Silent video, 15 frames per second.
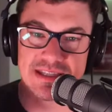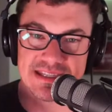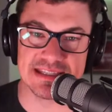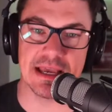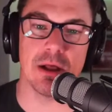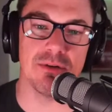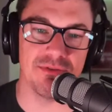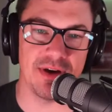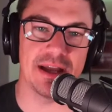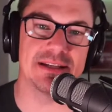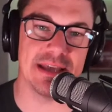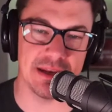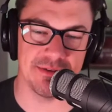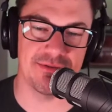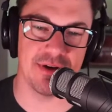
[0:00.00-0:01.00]

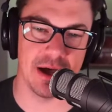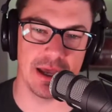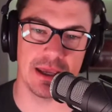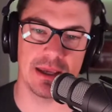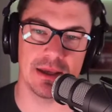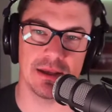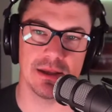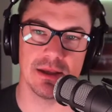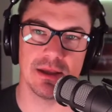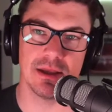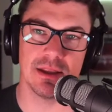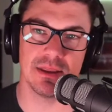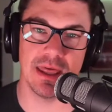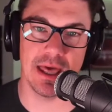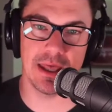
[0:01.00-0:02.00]
self-identifying
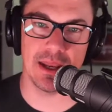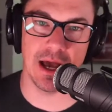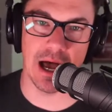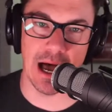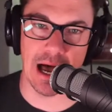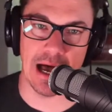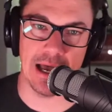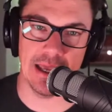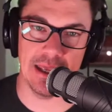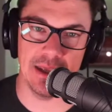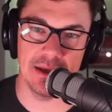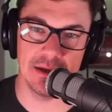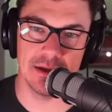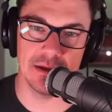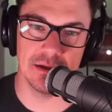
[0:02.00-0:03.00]
that
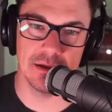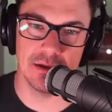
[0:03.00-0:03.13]
I